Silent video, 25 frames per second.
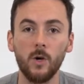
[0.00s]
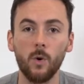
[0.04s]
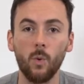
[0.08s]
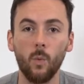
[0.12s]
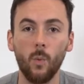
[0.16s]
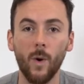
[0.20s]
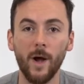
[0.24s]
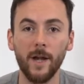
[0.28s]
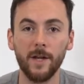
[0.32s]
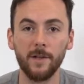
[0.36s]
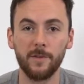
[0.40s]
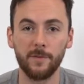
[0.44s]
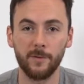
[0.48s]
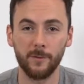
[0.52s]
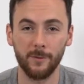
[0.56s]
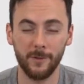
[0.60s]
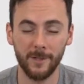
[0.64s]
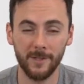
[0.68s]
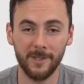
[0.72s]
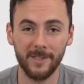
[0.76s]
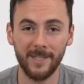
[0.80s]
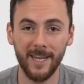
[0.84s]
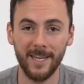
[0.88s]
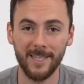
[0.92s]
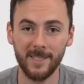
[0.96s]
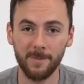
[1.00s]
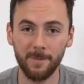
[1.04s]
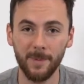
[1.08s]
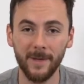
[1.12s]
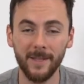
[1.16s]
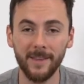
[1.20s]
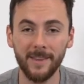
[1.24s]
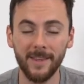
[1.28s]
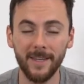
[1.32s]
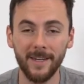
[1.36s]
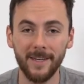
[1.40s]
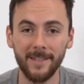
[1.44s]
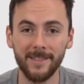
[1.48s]
wade through the
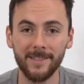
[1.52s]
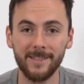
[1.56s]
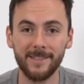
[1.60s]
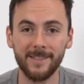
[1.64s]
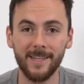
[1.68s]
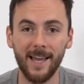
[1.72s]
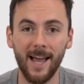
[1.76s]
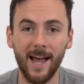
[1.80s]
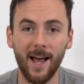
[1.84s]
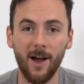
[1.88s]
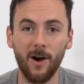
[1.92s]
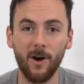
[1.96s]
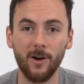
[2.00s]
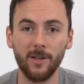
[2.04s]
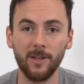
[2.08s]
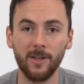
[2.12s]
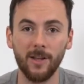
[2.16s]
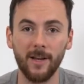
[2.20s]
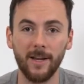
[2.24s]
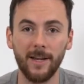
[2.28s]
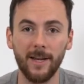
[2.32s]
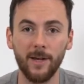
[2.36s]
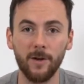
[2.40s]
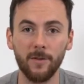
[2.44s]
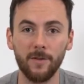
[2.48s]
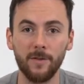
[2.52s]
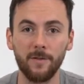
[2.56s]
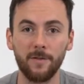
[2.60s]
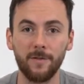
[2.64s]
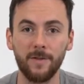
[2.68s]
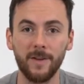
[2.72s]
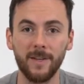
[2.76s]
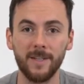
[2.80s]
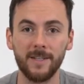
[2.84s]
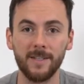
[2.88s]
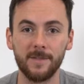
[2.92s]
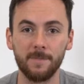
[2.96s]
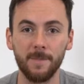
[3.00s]
cesspit that is online health and
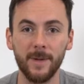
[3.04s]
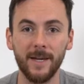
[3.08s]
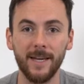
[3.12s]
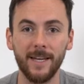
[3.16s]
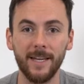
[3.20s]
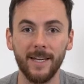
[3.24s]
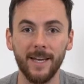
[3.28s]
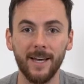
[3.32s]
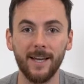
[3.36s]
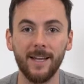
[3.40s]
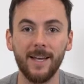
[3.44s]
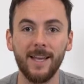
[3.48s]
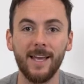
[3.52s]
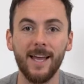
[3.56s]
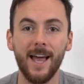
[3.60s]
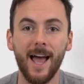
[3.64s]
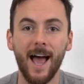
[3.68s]
fitness media